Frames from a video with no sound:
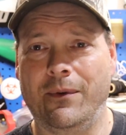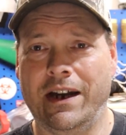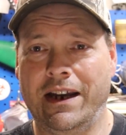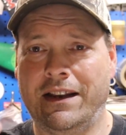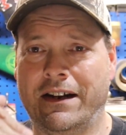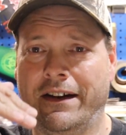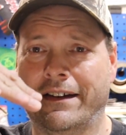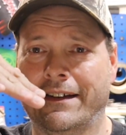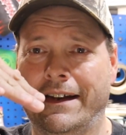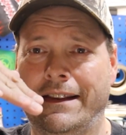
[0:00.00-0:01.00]
We get there and
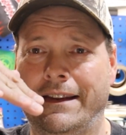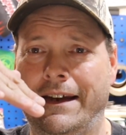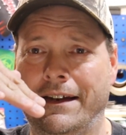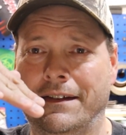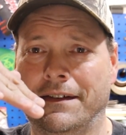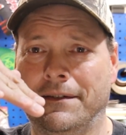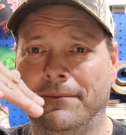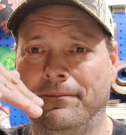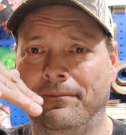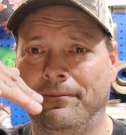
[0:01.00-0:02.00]
it's like this.
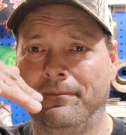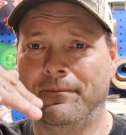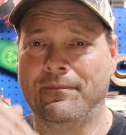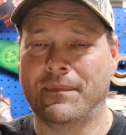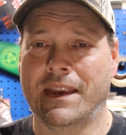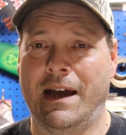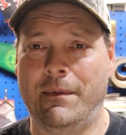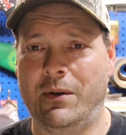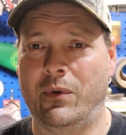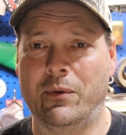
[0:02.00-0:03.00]
I
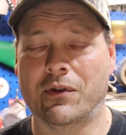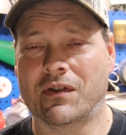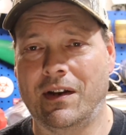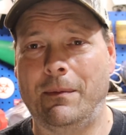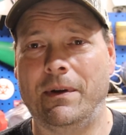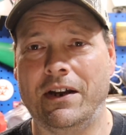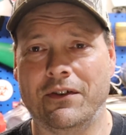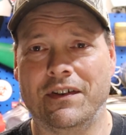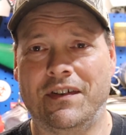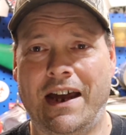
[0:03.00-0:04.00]
mean, we were sleeping
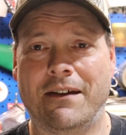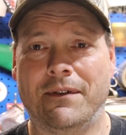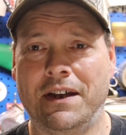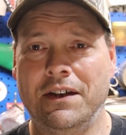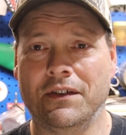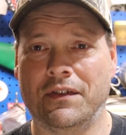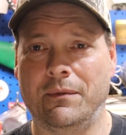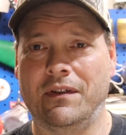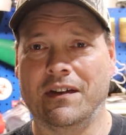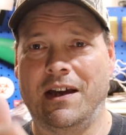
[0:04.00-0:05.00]
on the side of a hill, so
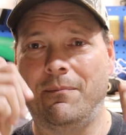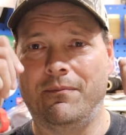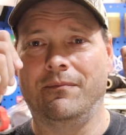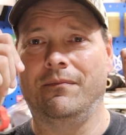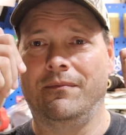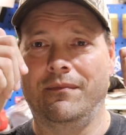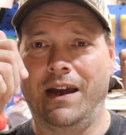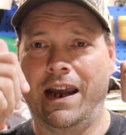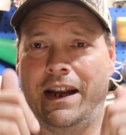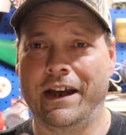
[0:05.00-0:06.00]
we slept
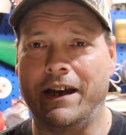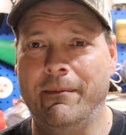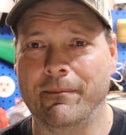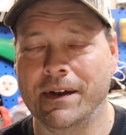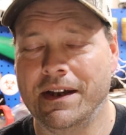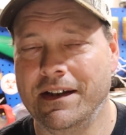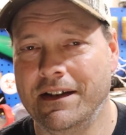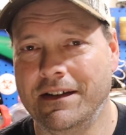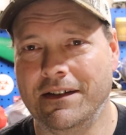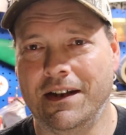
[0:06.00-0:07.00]
head up,
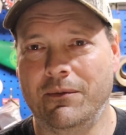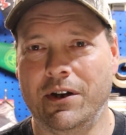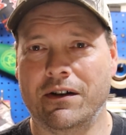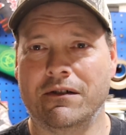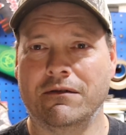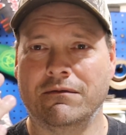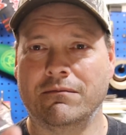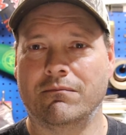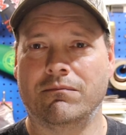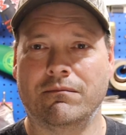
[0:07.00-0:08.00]
so that way
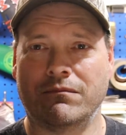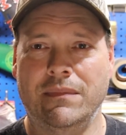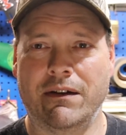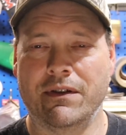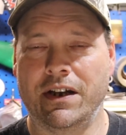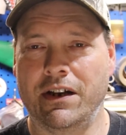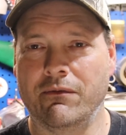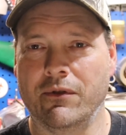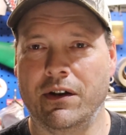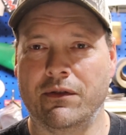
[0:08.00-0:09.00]
everything
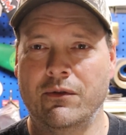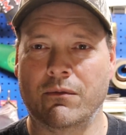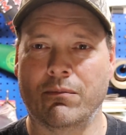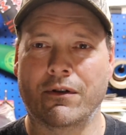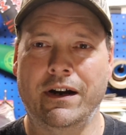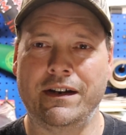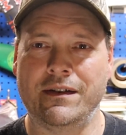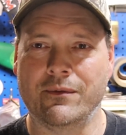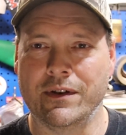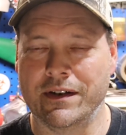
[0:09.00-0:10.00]
didn't run through our brains
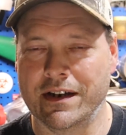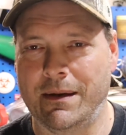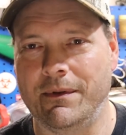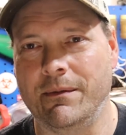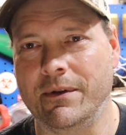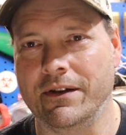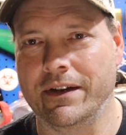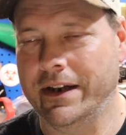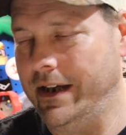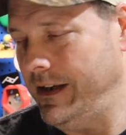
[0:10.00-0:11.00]
at one time in the middle
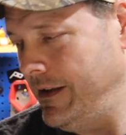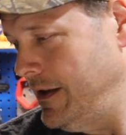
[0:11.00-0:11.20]
of the night.